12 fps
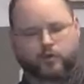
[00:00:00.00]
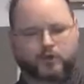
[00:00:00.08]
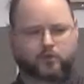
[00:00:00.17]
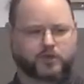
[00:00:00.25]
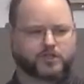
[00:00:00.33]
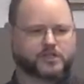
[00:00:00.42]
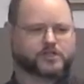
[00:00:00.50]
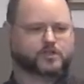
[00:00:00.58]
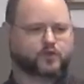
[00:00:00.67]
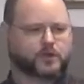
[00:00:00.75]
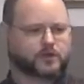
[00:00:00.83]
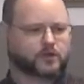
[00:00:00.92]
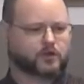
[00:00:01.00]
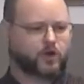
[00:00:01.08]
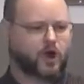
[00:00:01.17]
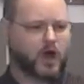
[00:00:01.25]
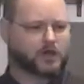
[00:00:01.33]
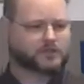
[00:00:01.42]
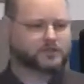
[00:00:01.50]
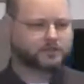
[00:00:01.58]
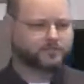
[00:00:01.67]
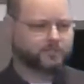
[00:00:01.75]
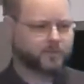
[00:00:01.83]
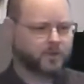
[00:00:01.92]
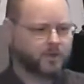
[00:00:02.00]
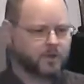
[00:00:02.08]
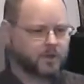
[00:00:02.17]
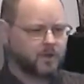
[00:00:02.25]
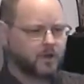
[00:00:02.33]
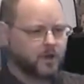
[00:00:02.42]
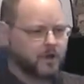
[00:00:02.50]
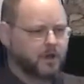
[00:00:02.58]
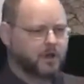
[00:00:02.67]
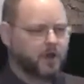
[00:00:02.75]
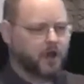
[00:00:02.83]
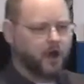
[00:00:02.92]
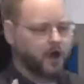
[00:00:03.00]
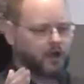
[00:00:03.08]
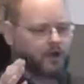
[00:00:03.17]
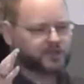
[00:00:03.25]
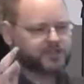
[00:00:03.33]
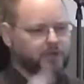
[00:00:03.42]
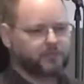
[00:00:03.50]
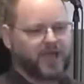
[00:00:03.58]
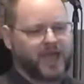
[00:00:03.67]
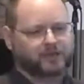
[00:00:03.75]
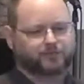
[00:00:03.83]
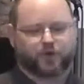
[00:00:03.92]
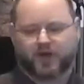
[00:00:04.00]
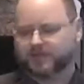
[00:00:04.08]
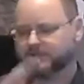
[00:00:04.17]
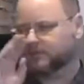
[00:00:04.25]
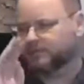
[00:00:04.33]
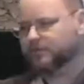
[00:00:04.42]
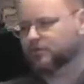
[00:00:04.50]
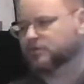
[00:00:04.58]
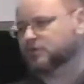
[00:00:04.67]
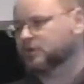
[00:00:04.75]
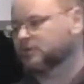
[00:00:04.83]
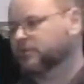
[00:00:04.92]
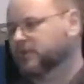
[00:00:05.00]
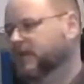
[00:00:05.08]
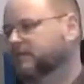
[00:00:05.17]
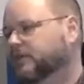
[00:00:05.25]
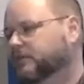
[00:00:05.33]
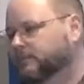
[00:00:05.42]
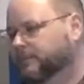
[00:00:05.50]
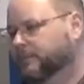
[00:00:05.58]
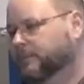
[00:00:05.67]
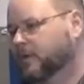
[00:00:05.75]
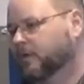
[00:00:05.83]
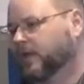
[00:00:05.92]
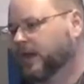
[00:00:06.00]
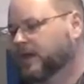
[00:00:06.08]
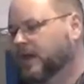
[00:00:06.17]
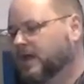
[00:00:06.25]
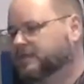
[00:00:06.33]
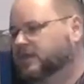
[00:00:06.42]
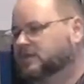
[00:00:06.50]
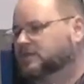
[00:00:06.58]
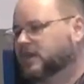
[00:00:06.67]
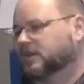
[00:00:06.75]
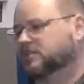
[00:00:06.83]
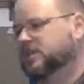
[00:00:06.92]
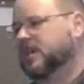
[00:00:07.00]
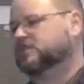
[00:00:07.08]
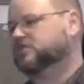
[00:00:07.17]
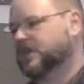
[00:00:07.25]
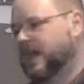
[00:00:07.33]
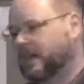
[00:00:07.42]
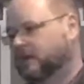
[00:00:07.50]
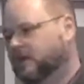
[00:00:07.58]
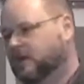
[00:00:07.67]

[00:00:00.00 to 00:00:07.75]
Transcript: When, when Jesus went to the cross, all our sin, past, present, future, forgiven. Okay, nothing is going to change that.